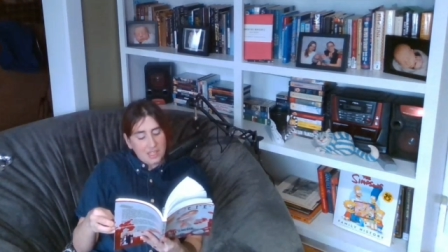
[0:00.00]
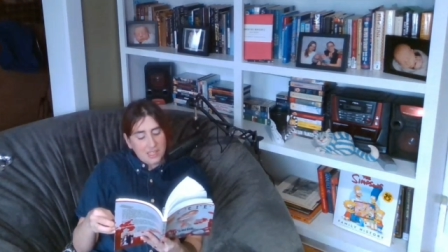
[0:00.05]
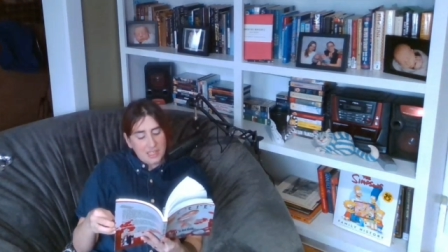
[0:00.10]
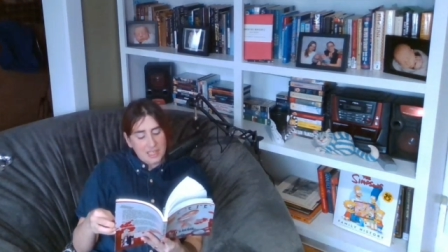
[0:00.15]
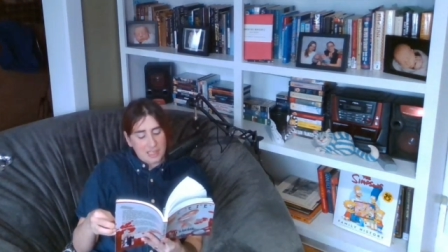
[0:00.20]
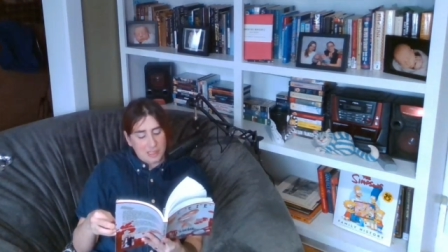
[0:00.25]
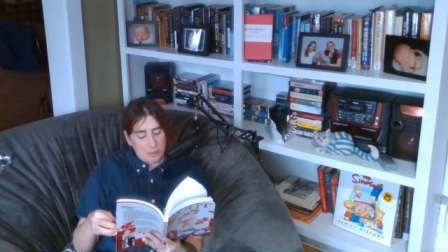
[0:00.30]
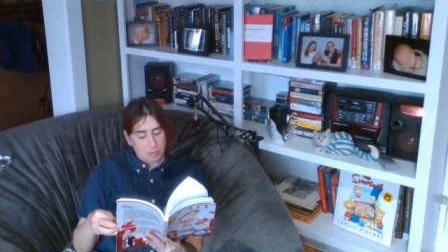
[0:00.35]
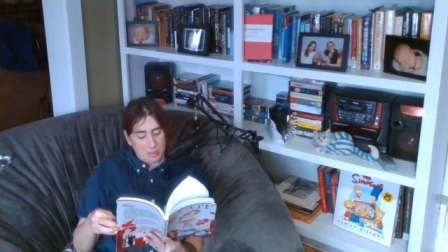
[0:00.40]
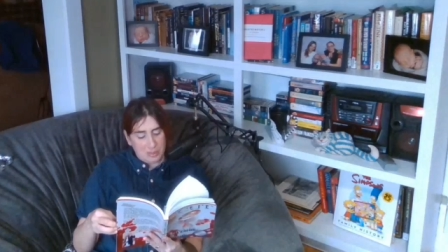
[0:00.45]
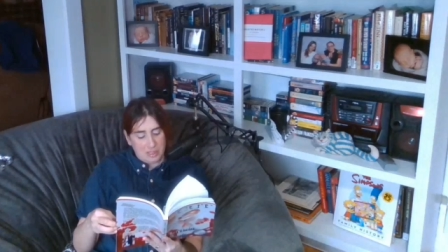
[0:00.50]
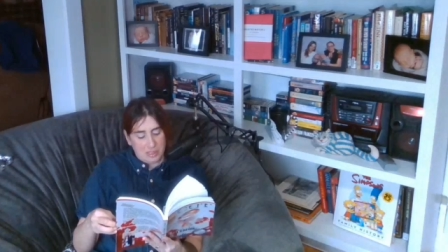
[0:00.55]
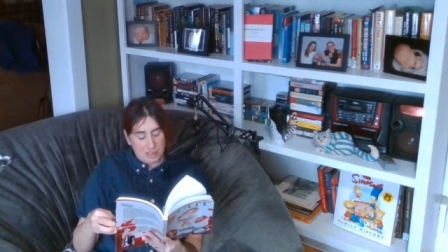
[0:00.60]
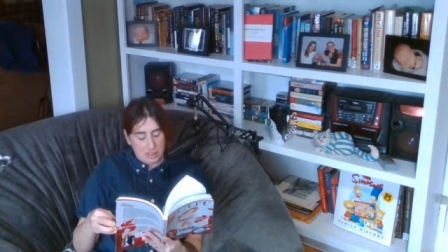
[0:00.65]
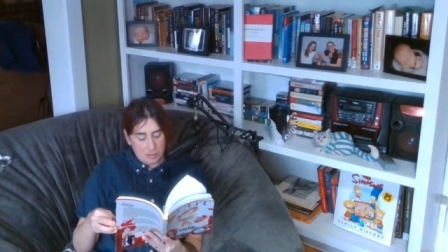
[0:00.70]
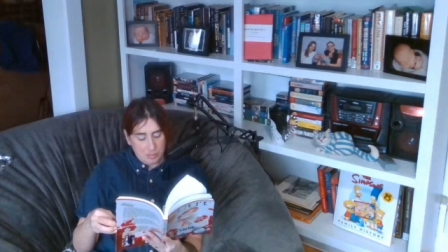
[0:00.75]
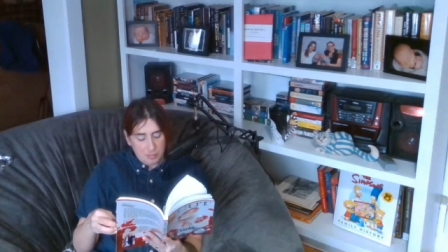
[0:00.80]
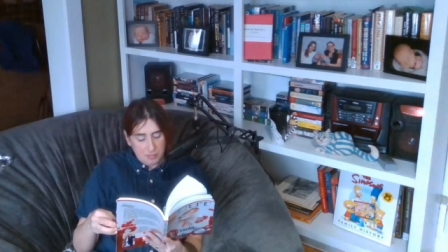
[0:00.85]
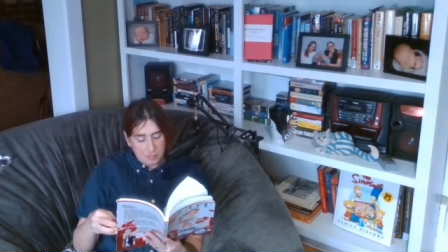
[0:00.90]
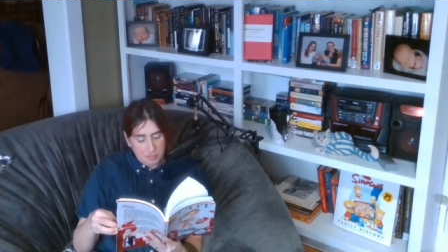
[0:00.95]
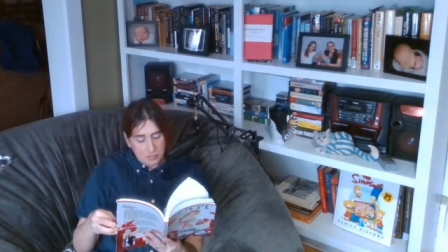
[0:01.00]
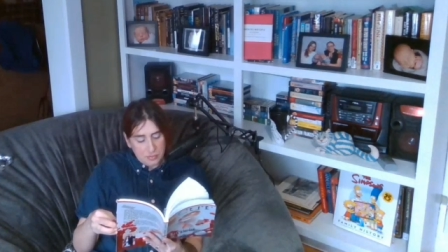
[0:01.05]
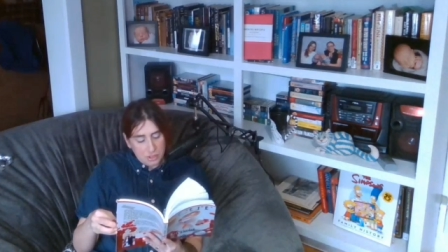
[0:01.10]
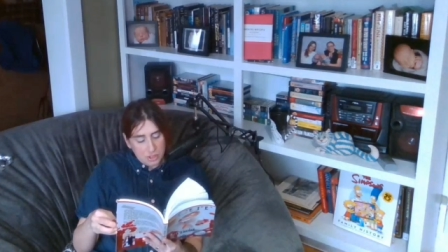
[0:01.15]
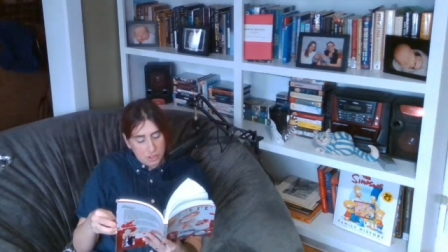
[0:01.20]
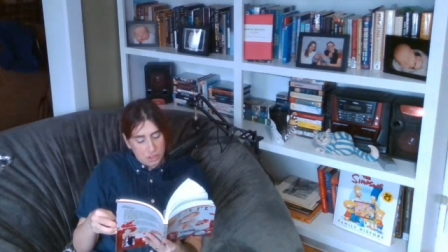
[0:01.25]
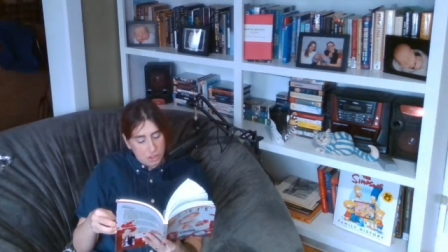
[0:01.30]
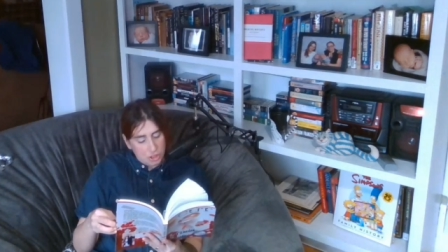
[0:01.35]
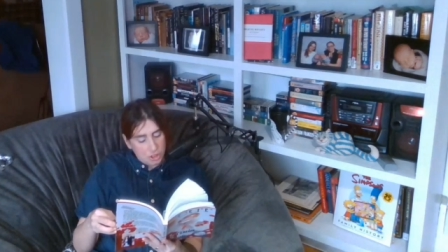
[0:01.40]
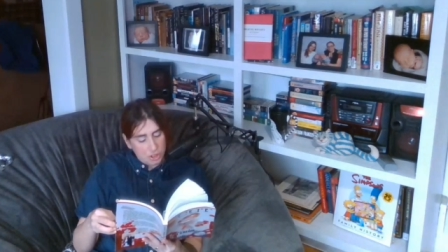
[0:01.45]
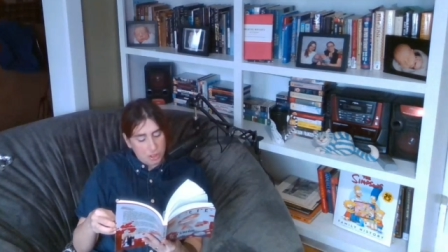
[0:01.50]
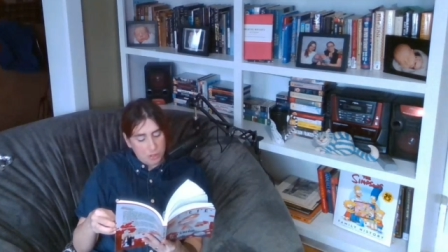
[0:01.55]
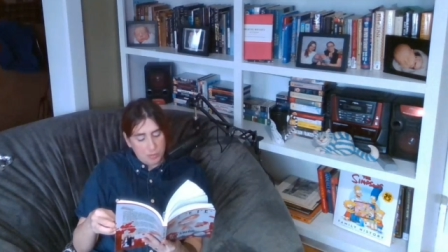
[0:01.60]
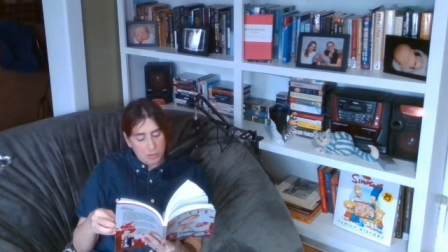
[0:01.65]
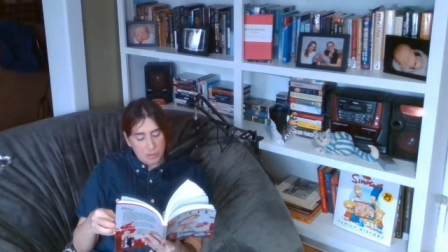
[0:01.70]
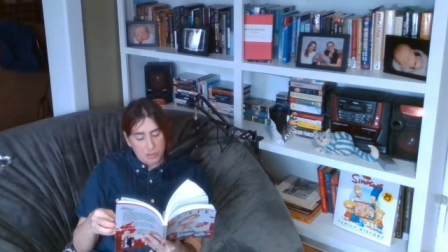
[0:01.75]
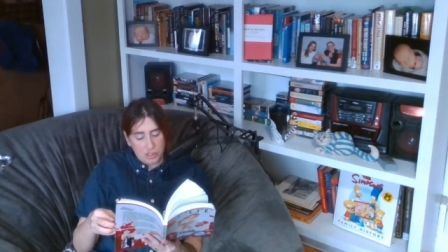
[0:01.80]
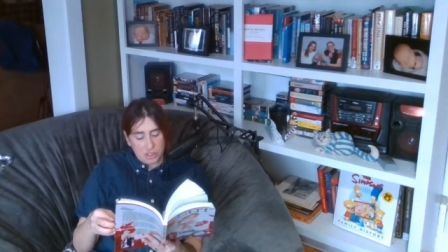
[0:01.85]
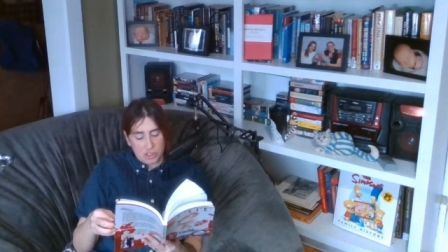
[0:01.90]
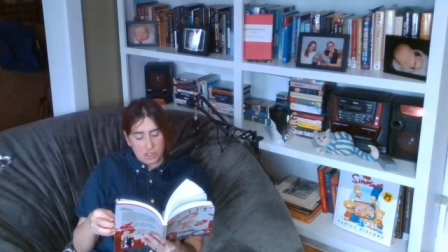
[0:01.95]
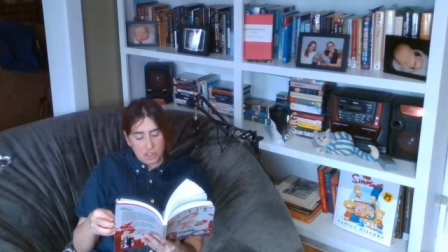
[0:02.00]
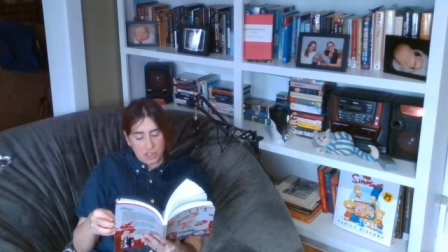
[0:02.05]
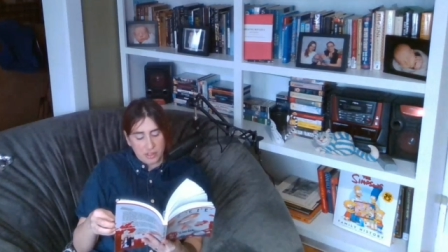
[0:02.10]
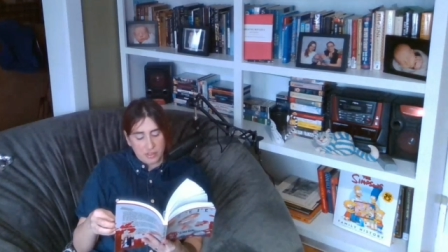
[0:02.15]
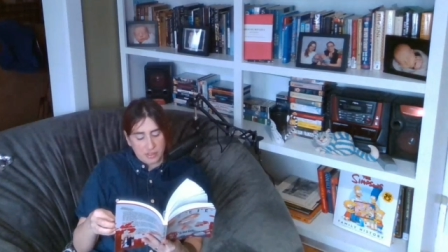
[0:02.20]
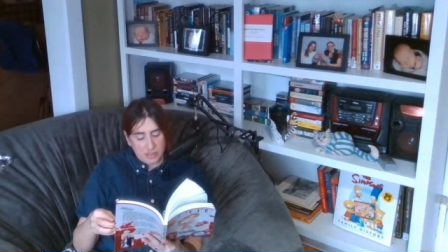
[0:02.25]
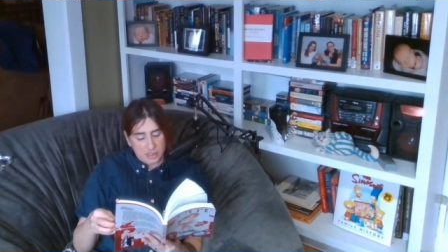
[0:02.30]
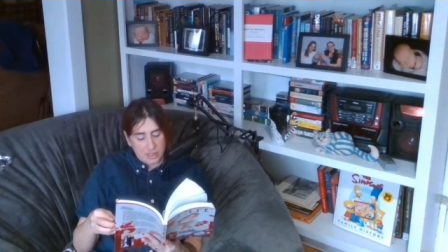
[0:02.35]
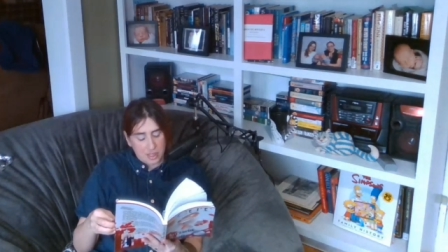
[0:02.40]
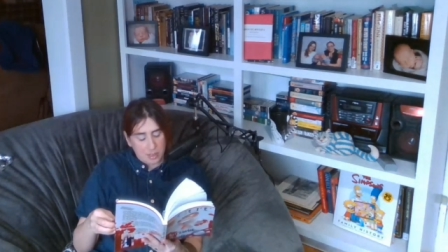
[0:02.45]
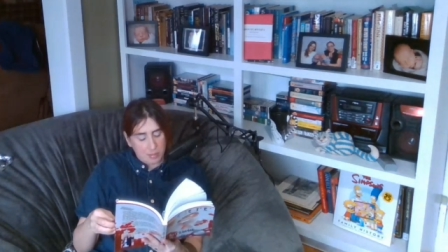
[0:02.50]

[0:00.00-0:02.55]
Yes, please. She spooned a generous